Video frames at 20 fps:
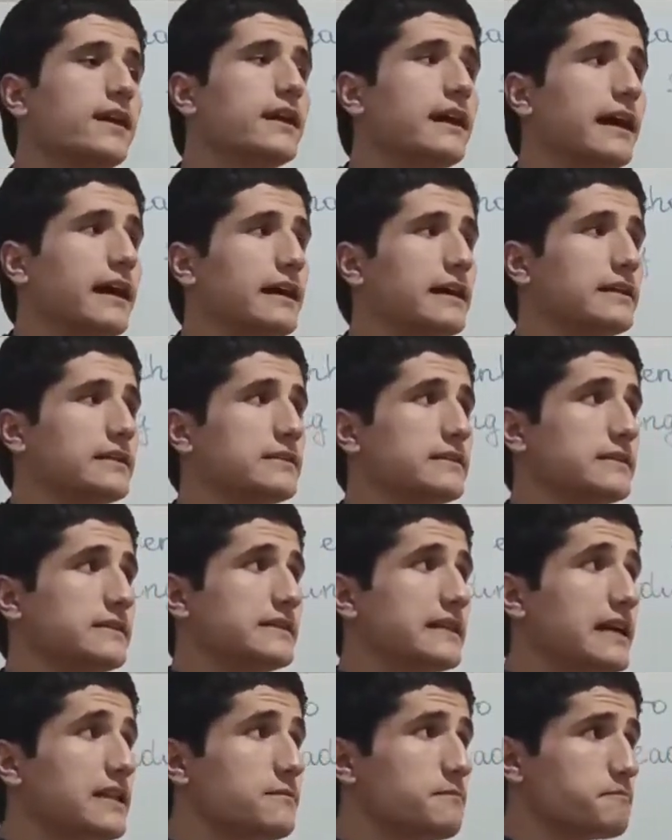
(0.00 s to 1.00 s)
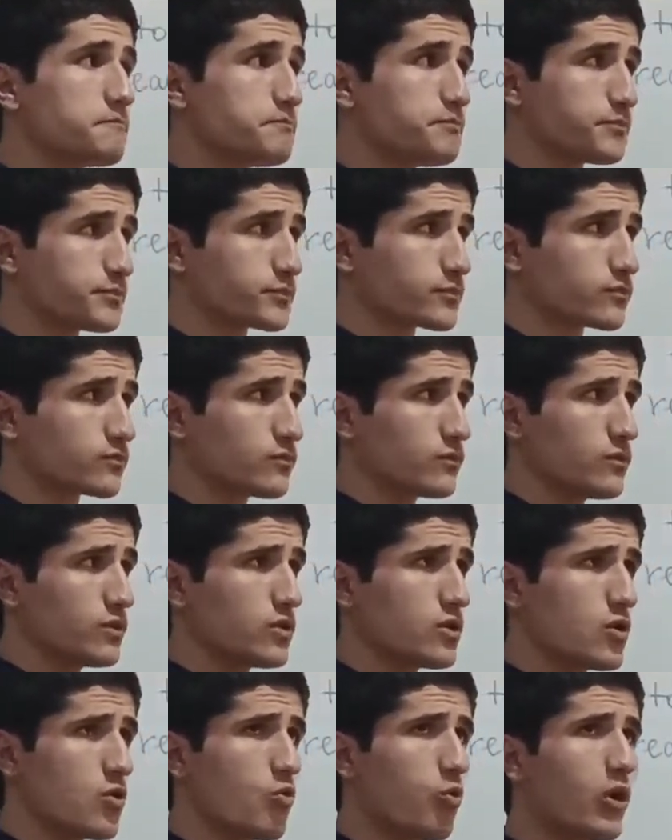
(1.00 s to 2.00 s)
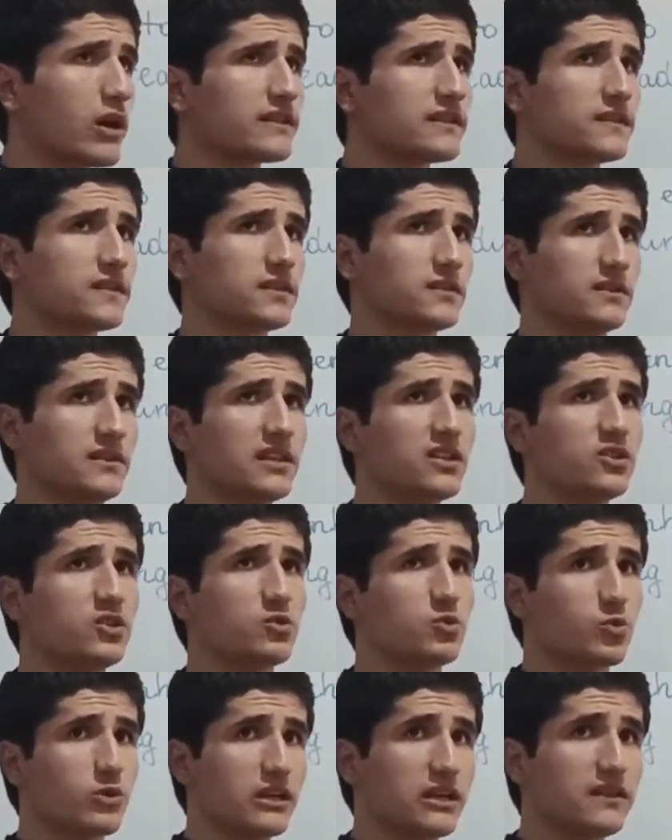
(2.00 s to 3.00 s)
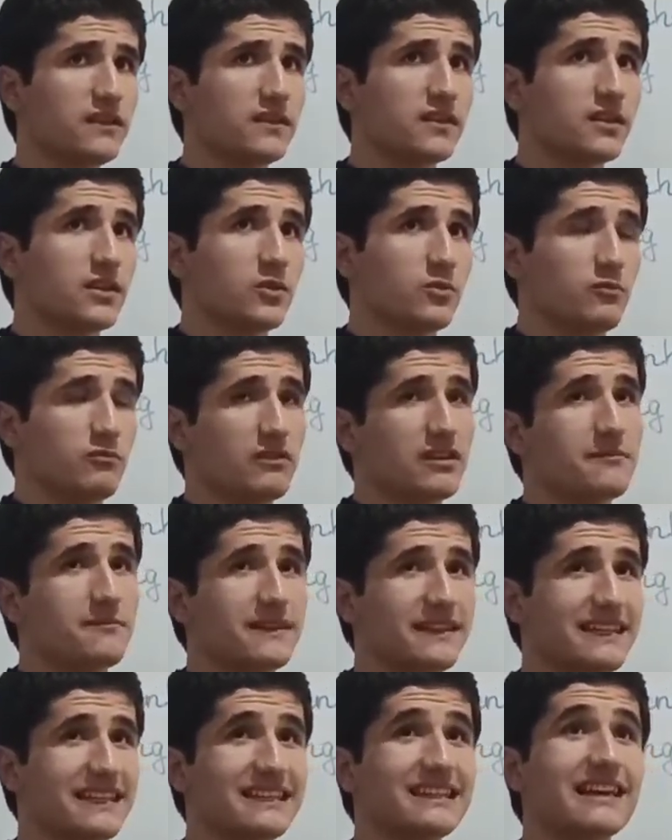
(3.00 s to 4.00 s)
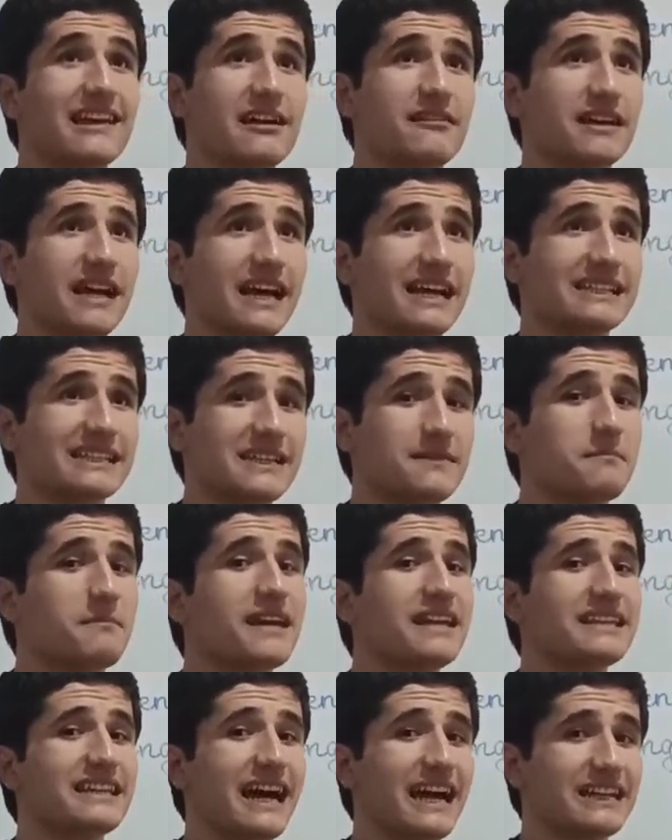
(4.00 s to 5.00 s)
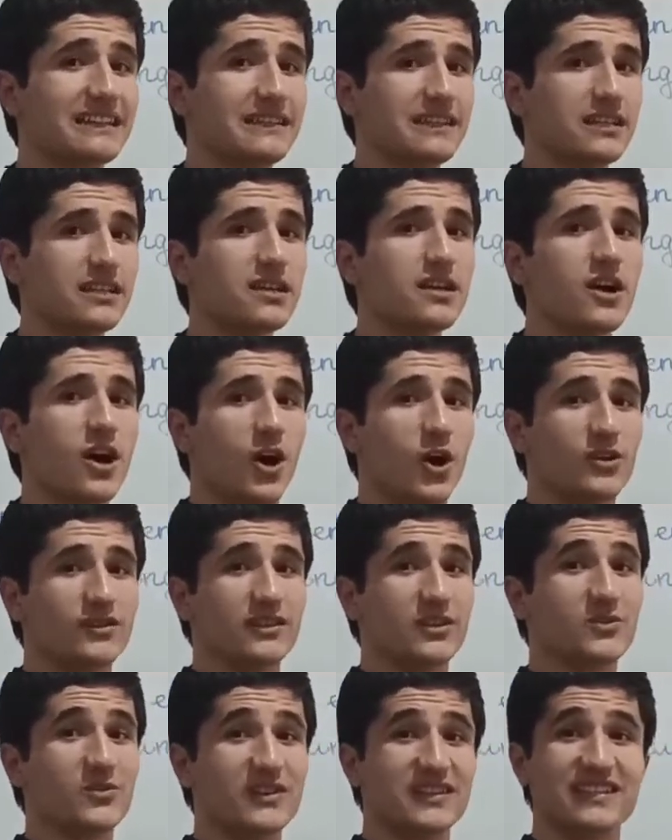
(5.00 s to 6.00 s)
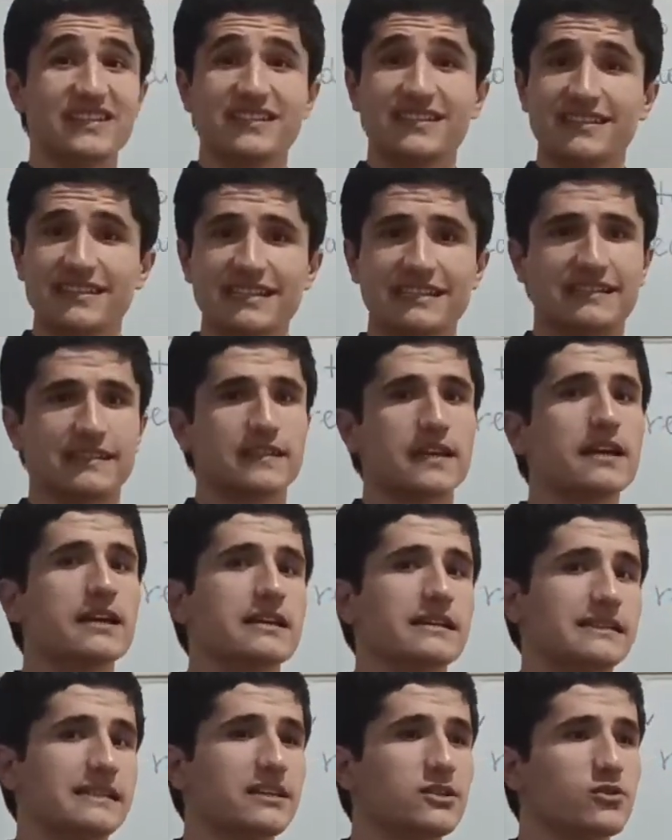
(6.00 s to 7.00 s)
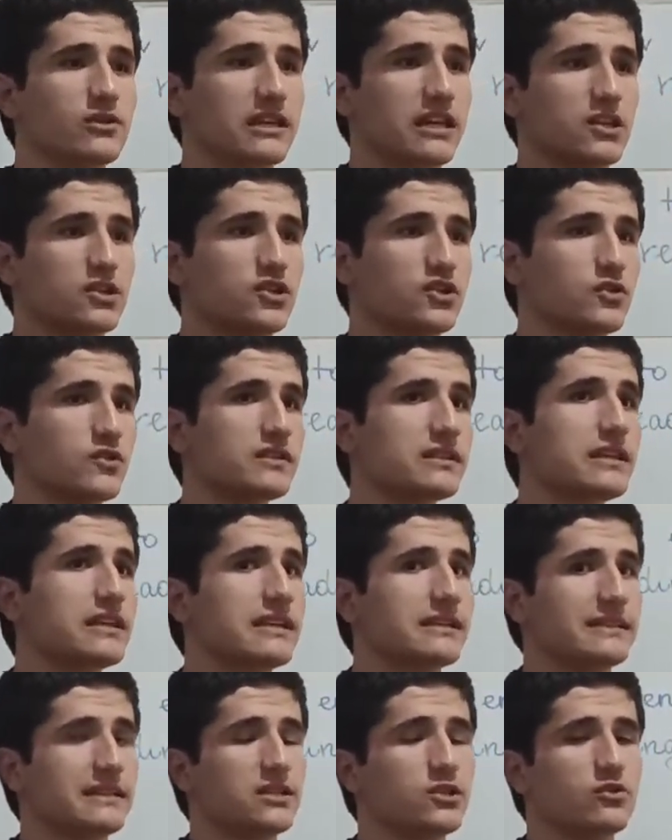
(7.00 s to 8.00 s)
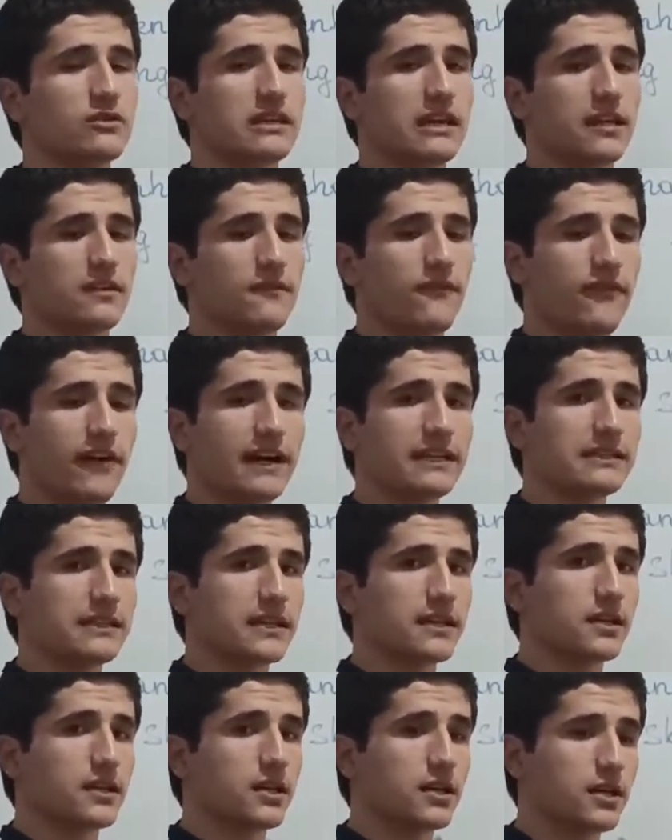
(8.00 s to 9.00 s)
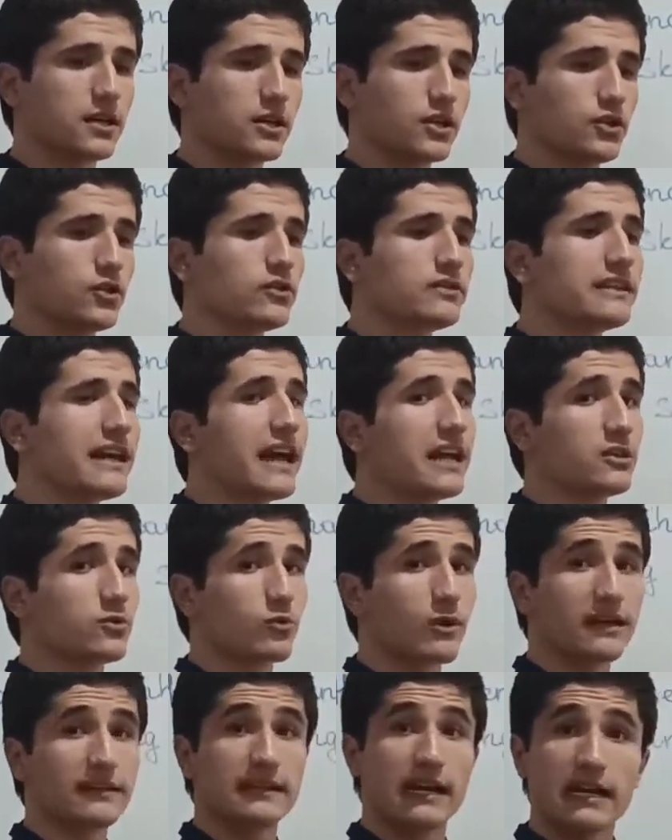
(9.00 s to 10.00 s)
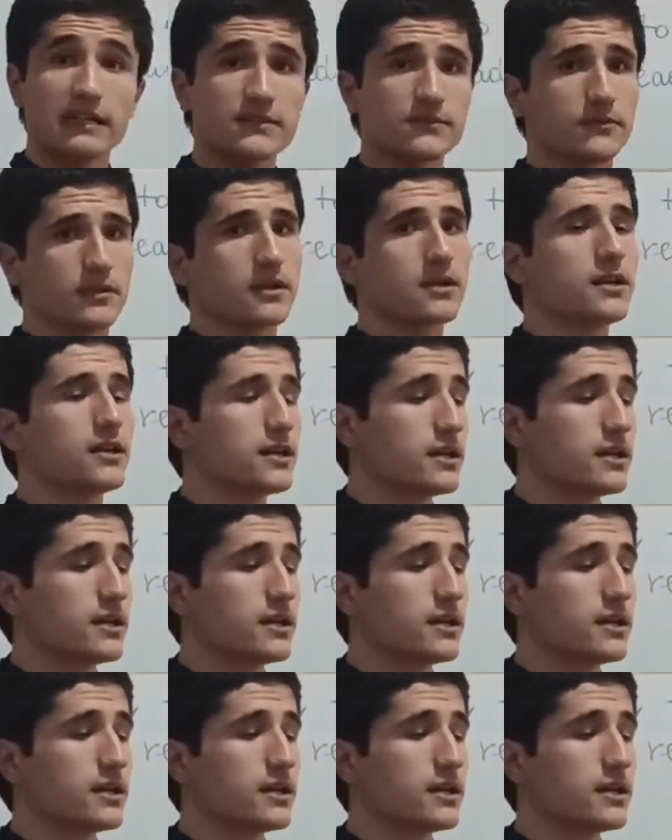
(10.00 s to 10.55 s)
And then, what did you read will begin as a main idea on the questions list. Then you can choose, then you can find the good and right answer.